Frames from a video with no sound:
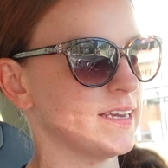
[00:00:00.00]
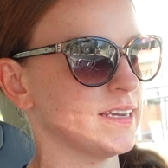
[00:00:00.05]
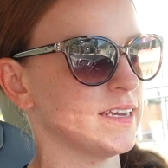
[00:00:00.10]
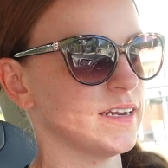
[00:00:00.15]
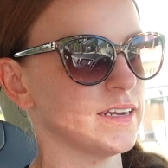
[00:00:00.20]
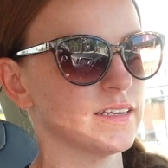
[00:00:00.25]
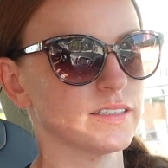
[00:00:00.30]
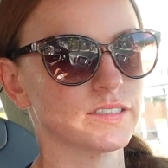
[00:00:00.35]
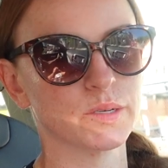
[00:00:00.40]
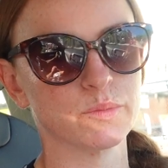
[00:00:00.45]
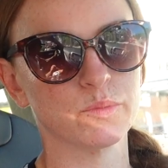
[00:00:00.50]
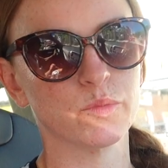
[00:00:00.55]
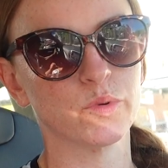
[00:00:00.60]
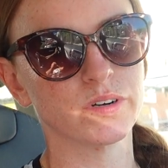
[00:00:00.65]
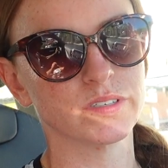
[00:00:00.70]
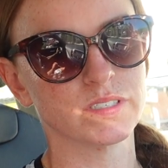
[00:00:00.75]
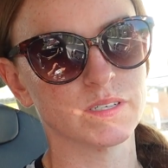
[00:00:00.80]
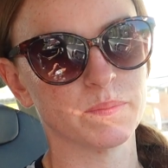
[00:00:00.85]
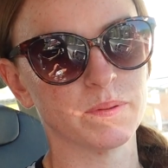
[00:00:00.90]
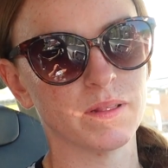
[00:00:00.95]
getting some
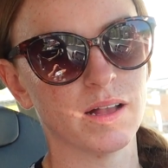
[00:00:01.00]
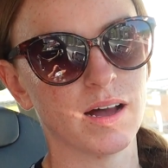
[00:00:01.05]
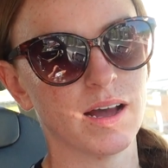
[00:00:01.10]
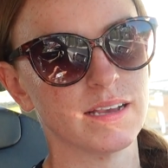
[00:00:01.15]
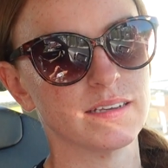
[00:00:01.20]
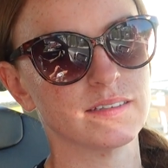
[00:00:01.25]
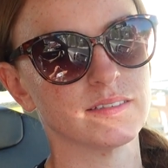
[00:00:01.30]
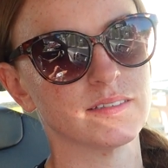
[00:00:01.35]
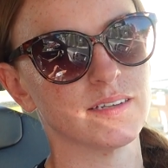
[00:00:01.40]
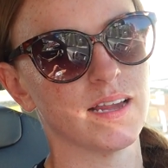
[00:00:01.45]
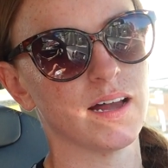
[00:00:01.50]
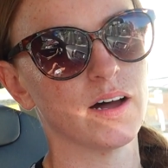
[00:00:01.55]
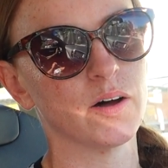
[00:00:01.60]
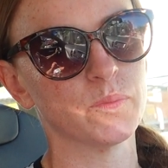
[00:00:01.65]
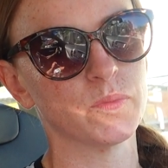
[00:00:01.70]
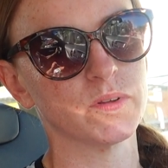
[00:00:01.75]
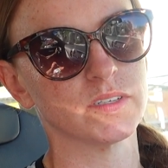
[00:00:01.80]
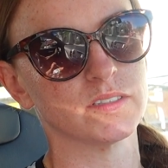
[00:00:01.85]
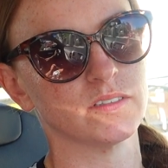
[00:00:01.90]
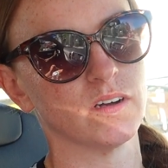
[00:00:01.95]
more supplies to
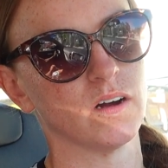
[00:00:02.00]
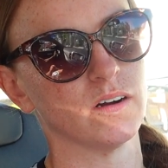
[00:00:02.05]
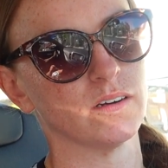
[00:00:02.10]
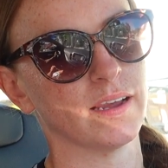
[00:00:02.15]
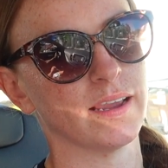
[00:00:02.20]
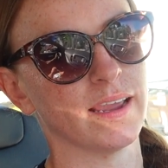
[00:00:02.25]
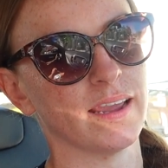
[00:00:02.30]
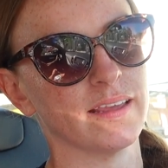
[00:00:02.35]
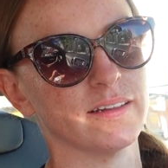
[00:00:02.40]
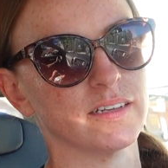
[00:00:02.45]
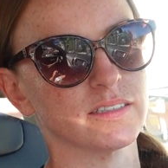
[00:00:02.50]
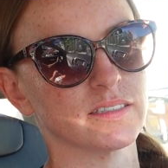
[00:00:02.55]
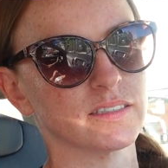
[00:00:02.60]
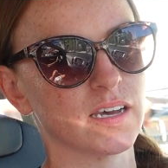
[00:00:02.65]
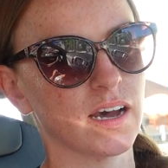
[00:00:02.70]
help this dog again that's